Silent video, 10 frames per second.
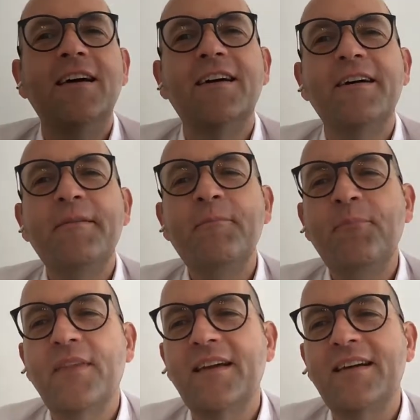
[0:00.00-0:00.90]

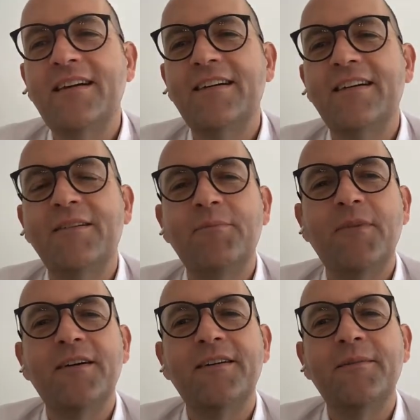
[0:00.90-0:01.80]
Um, uh, uh
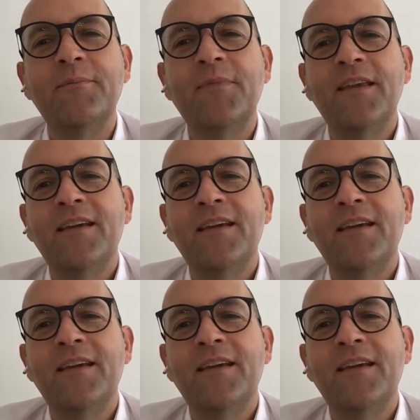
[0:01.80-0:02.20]
um,